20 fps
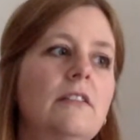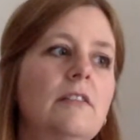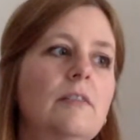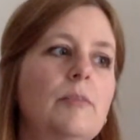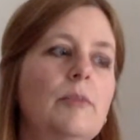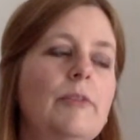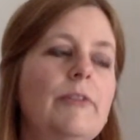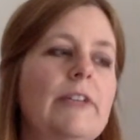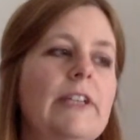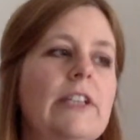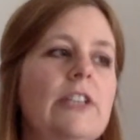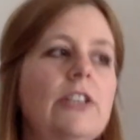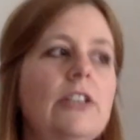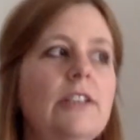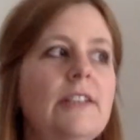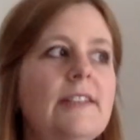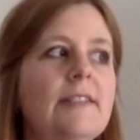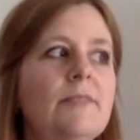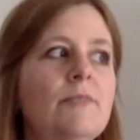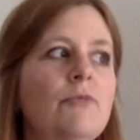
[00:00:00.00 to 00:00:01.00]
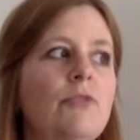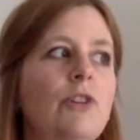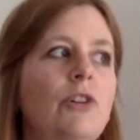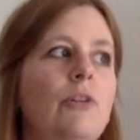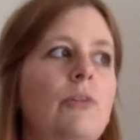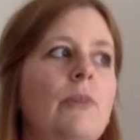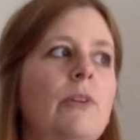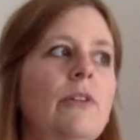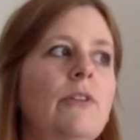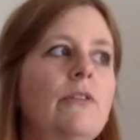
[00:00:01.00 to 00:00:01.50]
Perfectionism
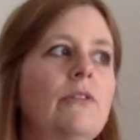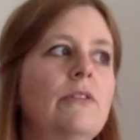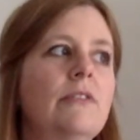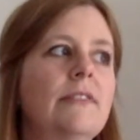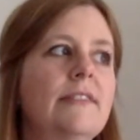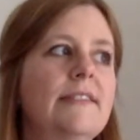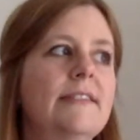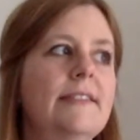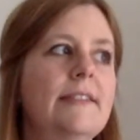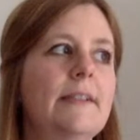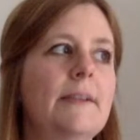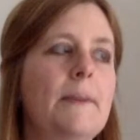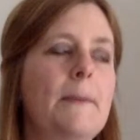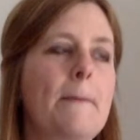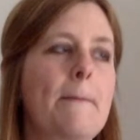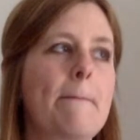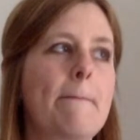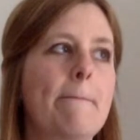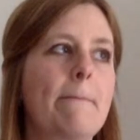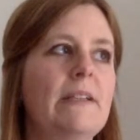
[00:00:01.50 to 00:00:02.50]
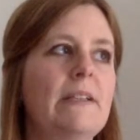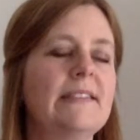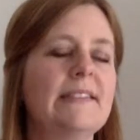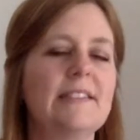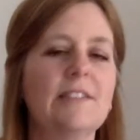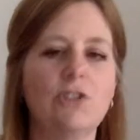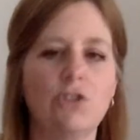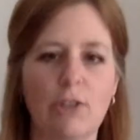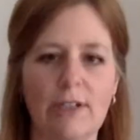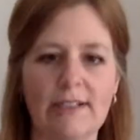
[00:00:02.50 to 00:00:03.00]
role models
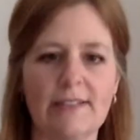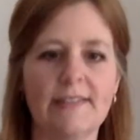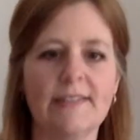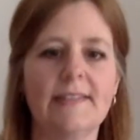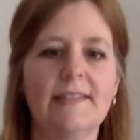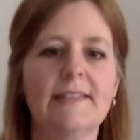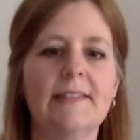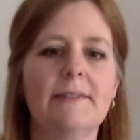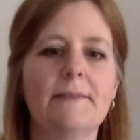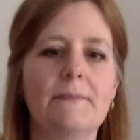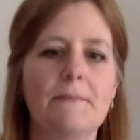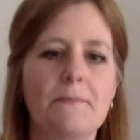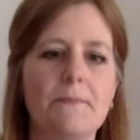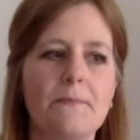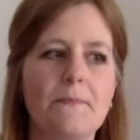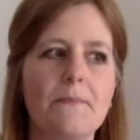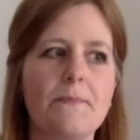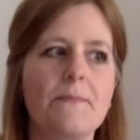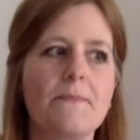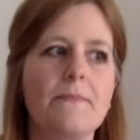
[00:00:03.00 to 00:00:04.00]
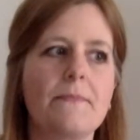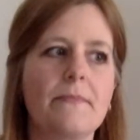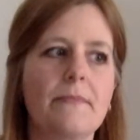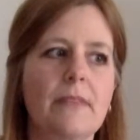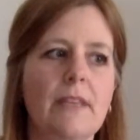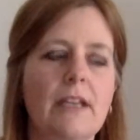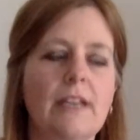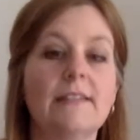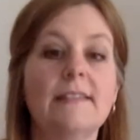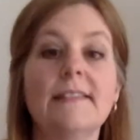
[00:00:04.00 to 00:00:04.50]
stress
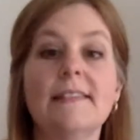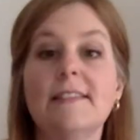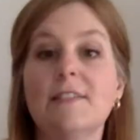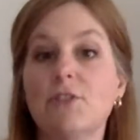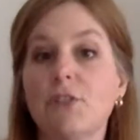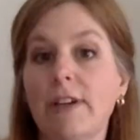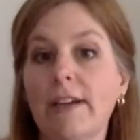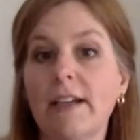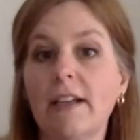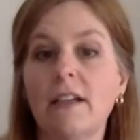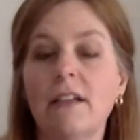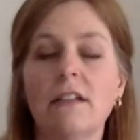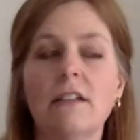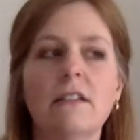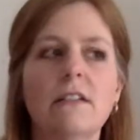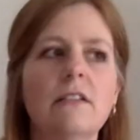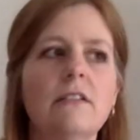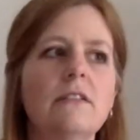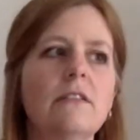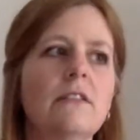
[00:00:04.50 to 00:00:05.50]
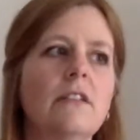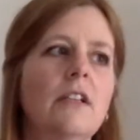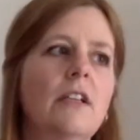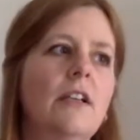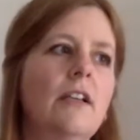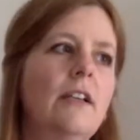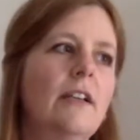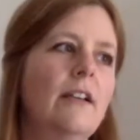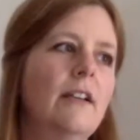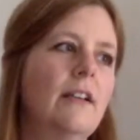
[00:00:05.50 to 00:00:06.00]
and strain.
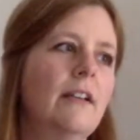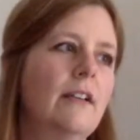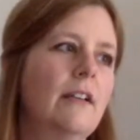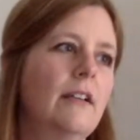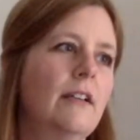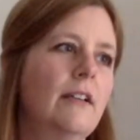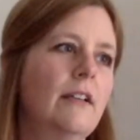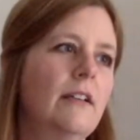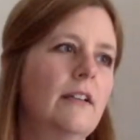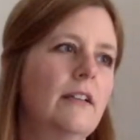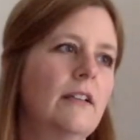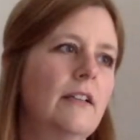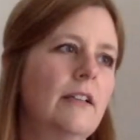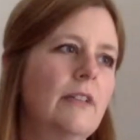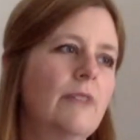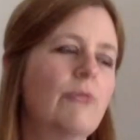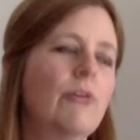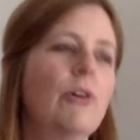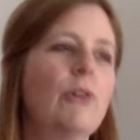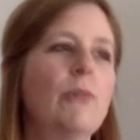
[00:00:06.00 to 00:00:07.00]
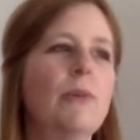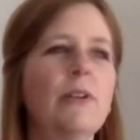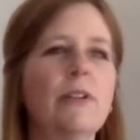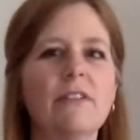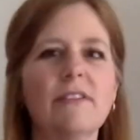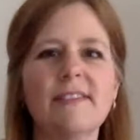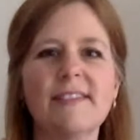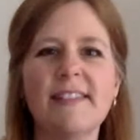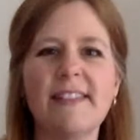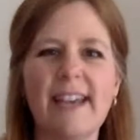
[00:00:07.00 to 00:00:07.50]
It role
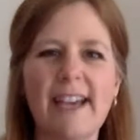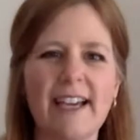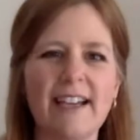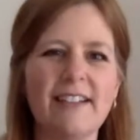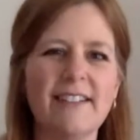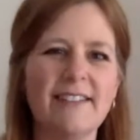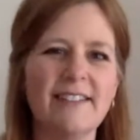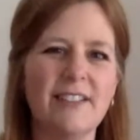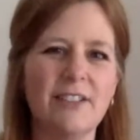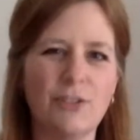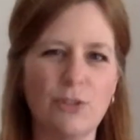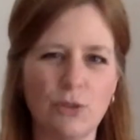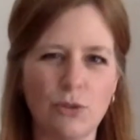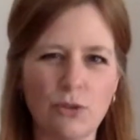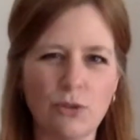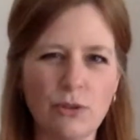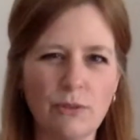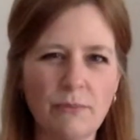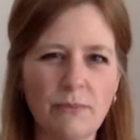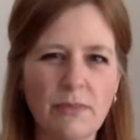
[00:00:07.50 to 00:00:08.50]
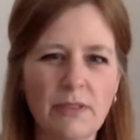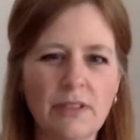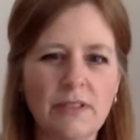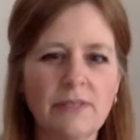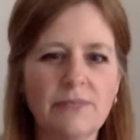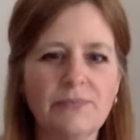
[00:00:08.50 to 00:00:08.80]
models that as the norm